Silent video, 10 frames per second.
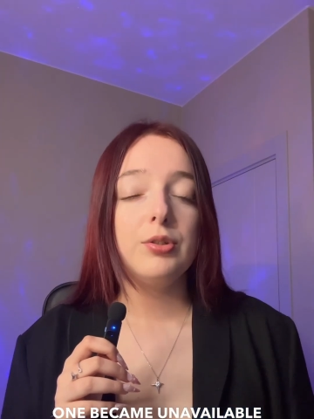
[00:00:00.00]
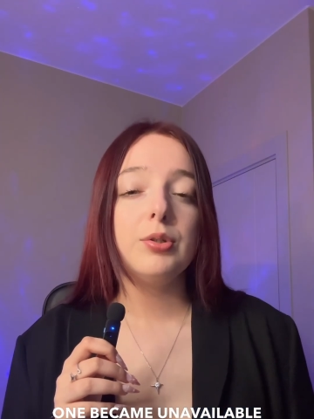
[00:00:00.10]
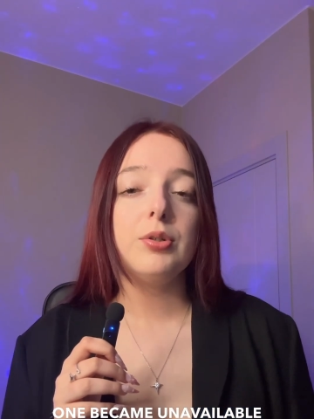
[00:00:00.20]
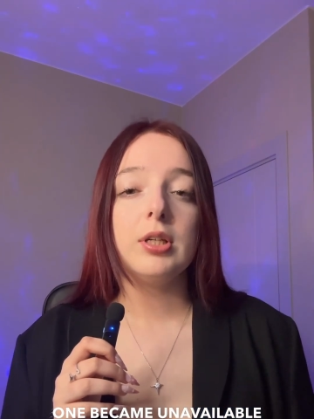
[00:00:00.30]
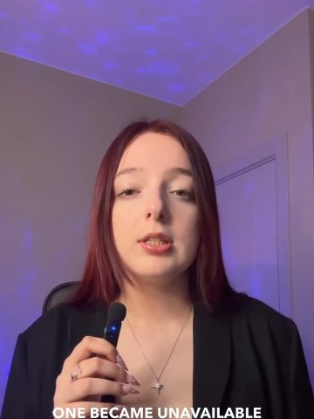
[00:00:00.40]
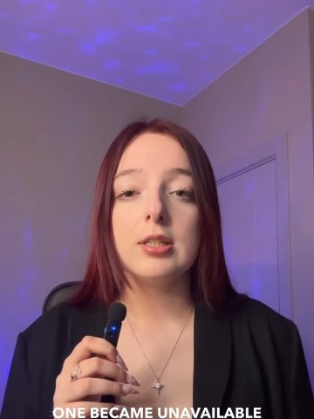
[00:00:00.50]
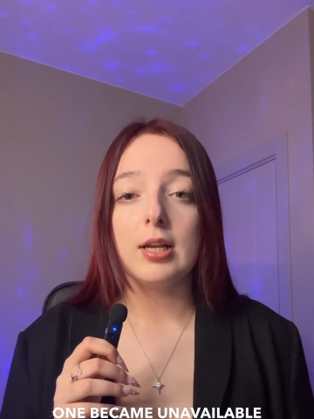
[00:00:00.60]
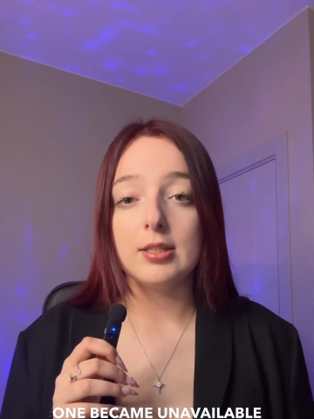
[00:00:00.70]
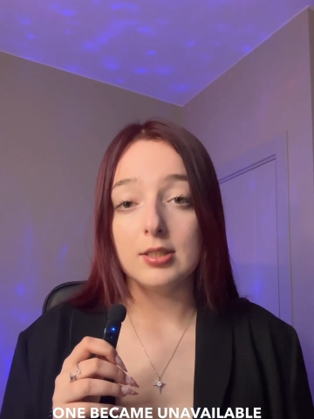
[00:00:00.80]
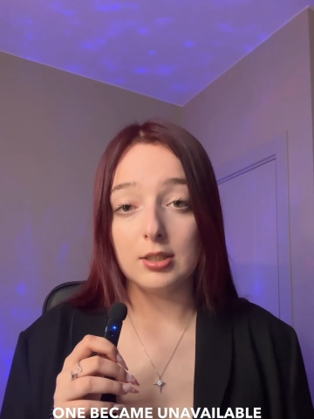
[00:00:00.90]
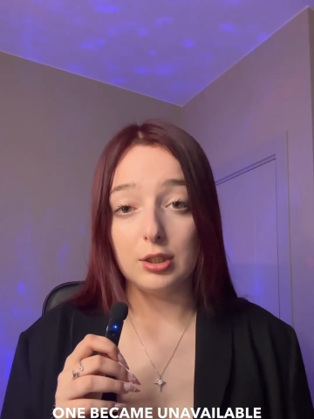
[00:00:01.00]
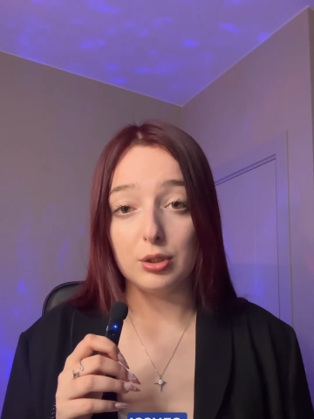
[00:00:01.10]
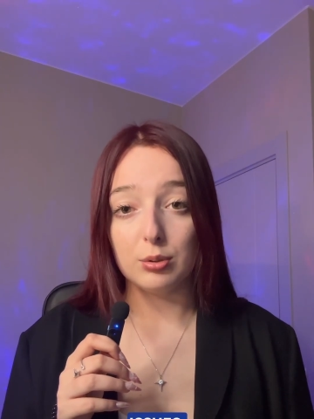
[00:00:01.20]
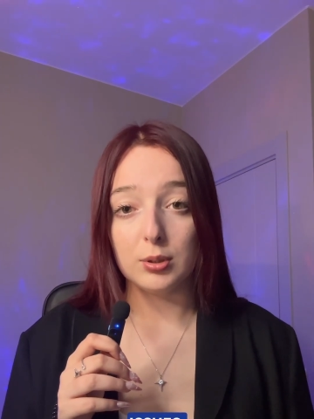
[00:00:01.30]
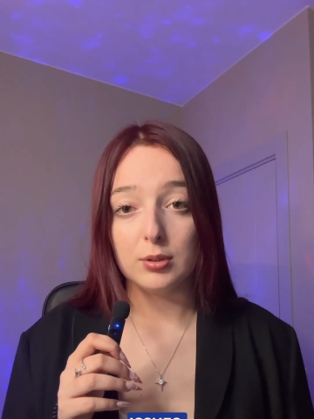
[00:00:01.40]
due to his license
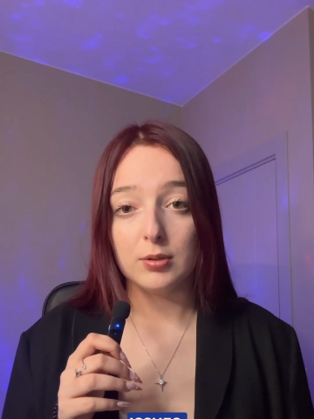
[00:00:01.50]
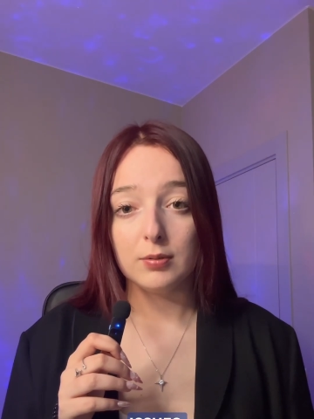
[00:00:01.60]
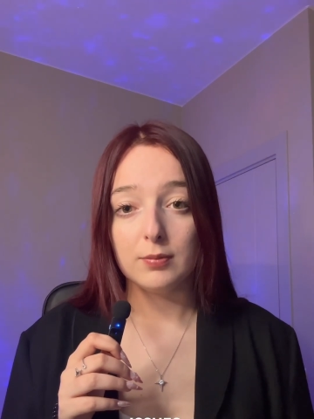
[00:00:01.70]
issues,